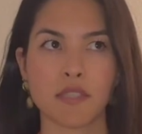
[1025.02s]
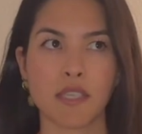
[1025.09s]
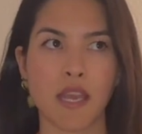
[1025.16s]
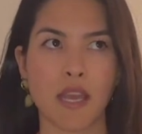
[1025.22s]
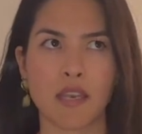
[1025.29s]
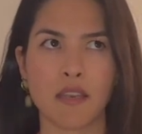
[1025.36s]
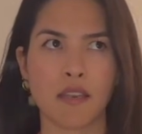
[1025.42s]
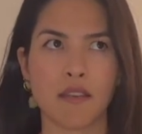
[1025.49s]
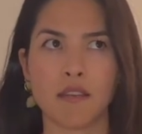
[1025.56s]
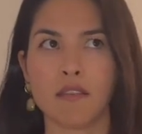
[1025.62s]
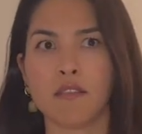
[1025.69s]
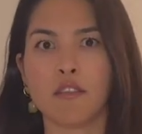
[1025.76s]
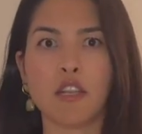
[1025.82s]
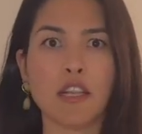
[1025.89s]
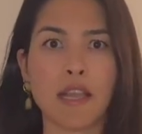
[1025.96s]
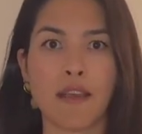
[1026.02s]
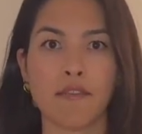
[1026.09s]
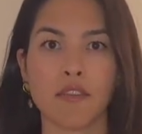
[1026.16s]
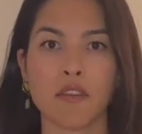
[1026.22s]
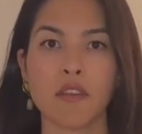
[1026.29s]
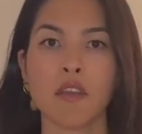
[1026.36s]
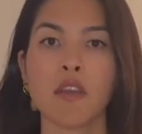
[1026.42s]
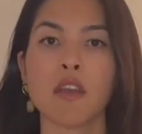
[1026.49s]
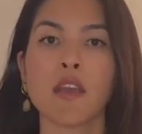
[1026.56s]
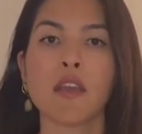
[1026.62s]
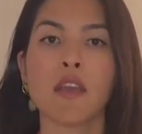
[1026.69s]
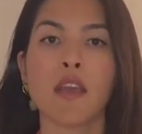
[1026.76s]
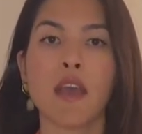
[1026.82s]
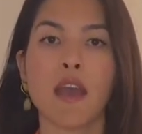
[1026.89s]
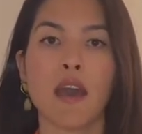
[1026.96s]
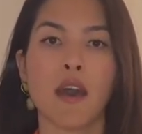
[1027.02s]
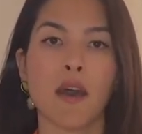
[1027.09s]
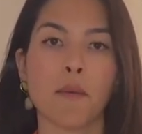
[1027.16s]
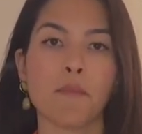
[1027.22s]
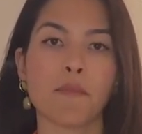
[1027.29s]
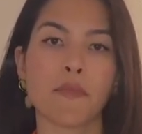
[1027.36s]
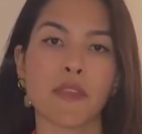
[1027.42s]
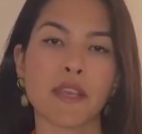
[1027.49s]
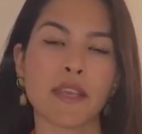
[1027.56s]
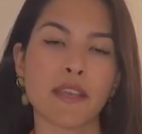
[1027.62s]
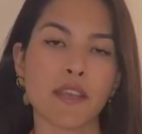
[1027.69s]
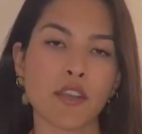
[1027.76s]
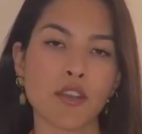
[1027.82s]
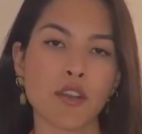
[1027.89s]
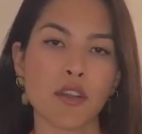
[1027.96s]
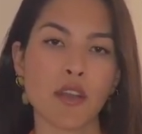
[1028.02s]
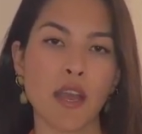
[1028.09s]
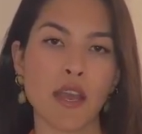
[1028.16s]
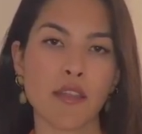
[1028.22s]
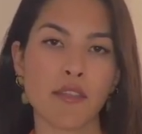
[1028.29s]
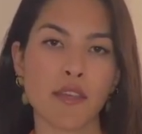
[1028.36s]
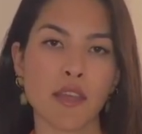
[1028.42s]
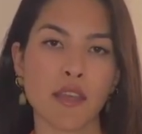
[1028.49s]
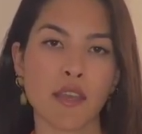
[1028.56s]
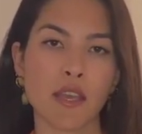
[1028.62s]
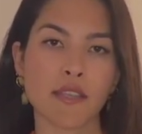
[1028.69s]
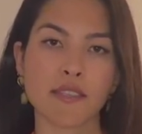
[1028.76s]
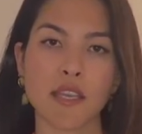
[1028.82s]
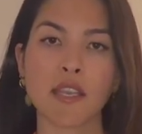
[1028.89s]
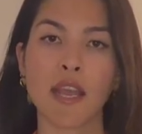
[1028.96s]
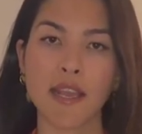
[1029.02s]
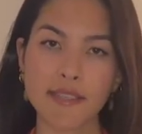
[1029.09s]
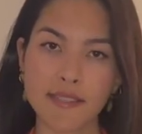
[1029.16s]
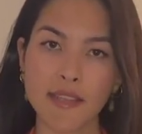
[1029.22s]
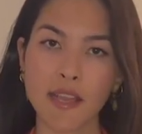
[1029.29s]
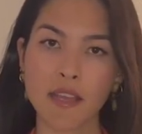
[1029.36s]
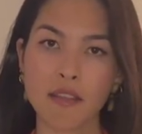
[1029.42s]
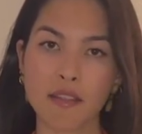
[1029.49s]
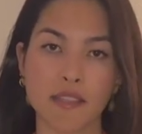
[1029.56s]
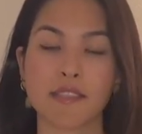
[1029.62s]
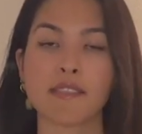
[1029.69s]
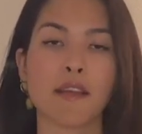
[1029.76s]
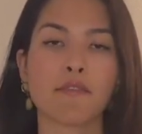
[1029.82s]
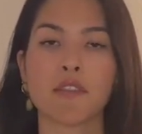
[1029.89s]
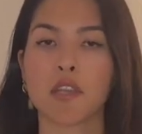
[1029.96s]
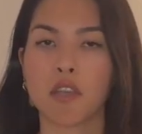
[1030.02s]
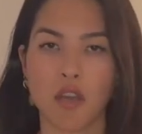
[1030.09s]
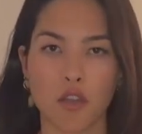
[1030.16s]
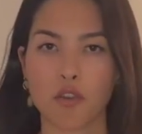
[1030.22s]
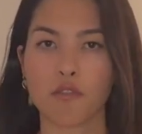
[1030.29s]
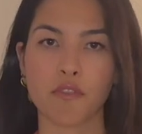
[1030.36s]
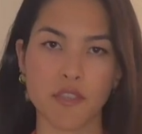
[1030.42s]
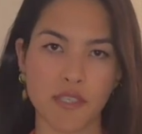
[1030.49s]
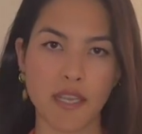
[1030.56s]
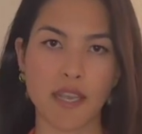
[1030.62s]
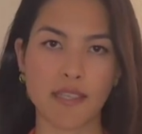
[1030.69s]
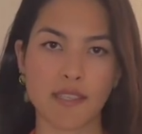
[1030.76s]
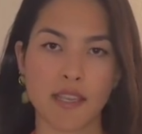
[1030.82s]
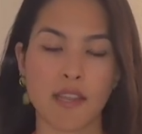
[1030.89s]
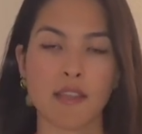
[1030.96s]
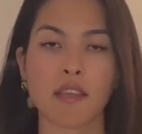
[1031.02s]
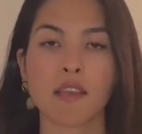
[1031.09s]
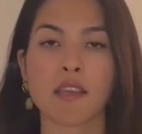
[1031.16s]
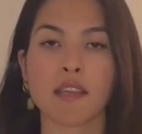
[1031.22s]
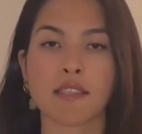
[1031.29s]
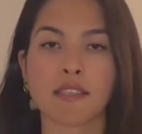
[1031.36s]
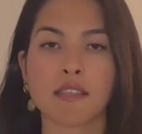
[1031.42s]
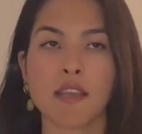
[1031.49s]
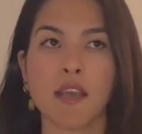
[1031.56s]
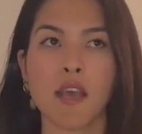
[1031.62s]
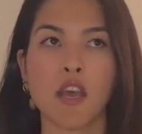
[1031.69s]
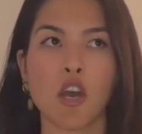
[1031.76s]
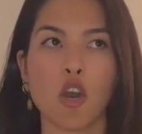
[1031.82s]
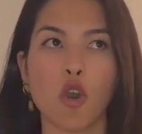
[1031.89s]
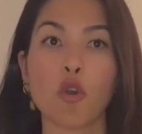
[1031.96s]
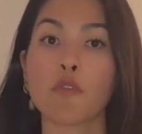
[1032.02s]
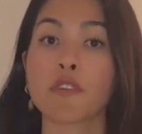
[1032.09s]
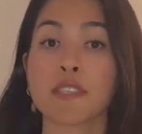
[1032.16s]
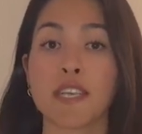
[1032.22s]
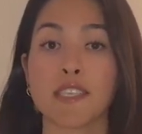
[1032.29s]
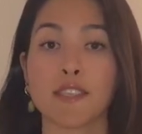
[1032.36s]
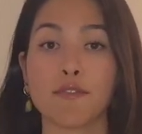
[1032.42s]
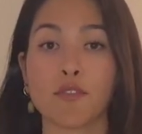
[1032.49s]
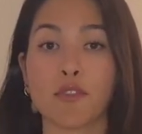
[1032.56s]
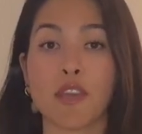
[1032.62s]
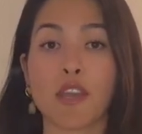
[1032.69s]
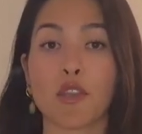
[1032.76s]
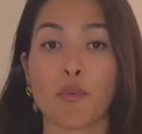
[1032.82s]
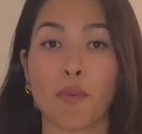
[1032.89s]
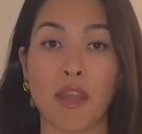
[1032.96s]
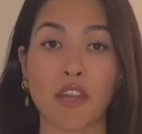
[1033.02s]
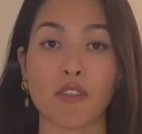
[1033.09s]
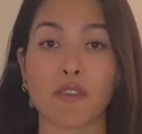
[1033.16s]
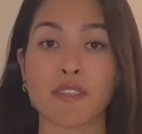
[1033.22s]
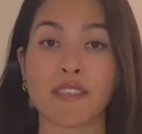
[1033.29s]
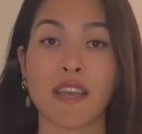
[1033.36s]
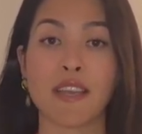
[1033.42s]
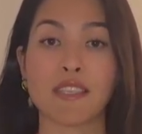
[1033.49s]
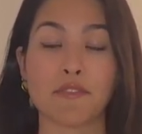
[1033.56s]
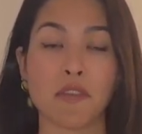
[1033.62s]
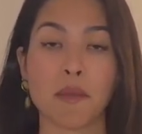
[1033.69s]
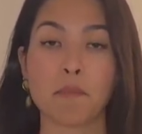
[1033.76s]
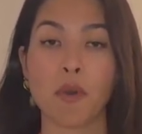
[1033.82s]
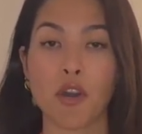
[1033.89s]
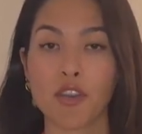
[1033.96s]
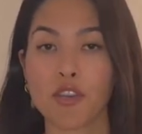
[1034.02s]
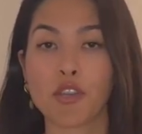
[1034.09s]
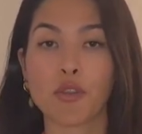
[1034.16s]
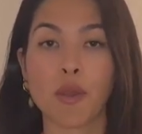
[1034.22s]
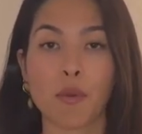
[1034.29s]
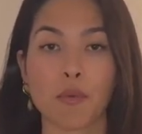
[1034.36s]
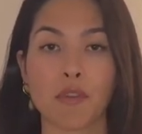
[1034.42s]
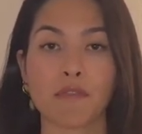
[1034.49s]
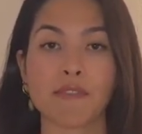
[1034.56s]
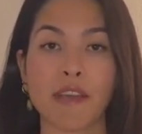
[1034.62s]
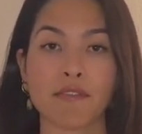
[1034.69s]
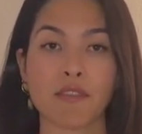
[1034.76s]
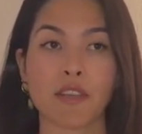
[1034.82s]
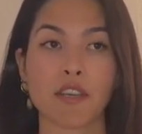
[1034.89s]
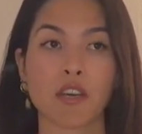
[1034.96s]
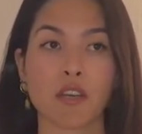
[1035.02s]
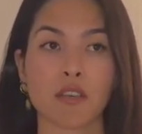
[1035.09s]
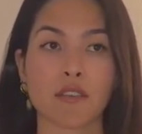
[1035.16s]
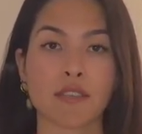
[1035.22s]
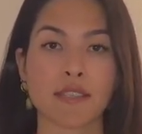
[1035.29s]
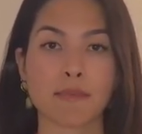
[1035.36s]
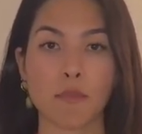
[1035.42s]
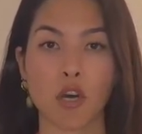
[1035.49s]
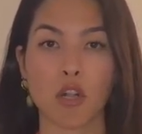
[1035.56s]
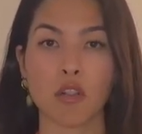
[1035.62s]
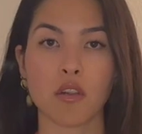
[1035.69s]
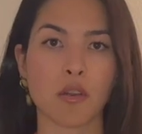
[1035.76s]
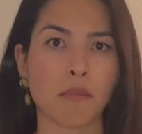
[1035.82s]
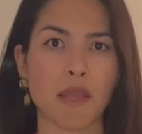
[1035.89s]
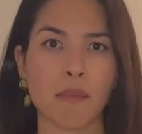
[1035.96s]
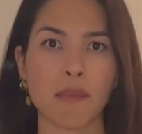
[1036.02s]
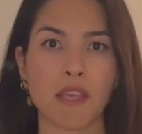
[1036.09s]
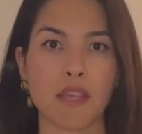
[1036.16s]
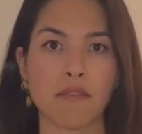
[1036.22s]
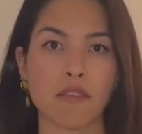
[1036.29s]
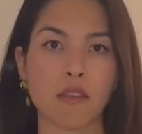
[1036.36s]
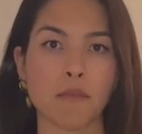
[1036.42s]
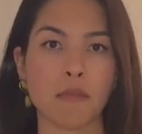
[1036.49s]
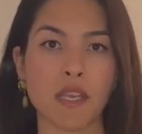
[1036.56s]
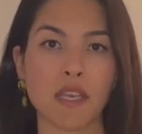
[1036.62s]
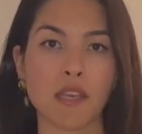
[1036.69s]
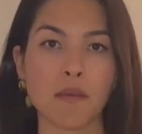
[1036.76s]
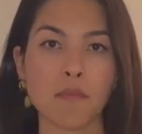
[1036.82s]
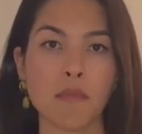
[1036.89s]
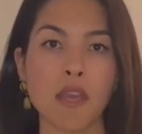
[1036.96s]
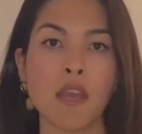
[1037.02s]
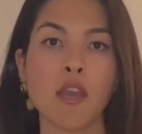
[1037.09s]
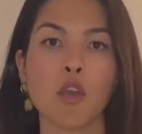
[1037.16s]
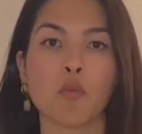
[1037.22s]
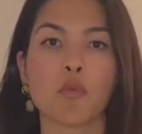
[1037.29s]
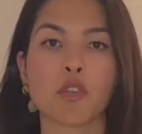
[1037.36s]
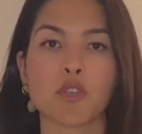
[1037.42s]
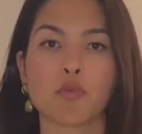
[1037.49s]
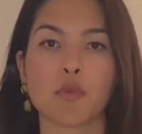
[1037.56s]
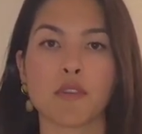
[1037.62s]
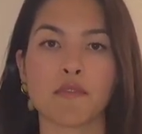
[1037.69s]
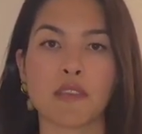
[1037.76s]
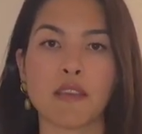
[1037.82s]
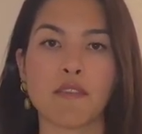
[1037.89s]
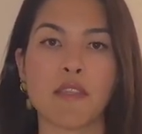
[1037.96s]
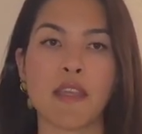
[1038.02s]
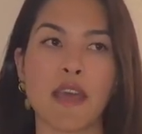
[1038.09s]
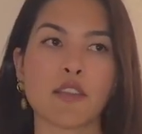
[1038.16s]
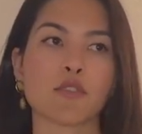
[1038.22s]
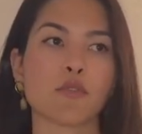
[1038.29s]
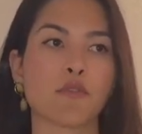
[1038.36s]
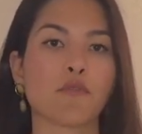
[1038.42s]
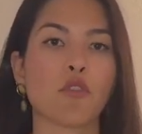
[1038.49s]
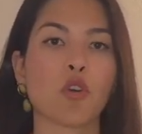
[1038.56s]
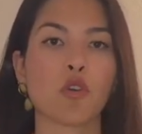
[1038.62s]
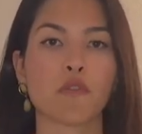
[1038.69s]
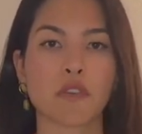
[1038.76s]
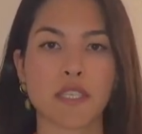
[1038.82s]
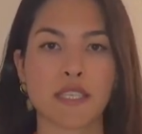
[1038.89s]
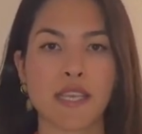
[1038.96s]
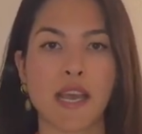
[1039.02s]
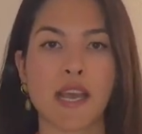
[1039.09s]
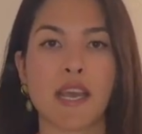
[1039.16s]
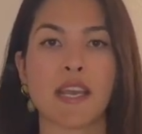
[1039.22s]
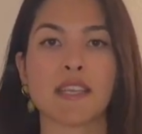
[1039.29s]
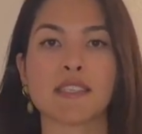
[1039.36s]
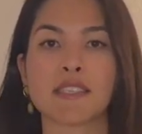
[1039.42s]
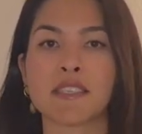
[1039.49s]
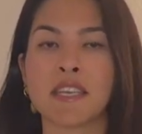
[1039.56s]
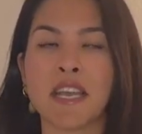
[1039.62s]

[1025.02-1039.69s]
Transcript: 5'10", 11. Here I think it's a nice length. It's definitely not oversized, and I think it's oversized if you get your regular size. If I'd bought it new, I would have definitely gotten a small or maybe even a medium, which would have given that sort of oversized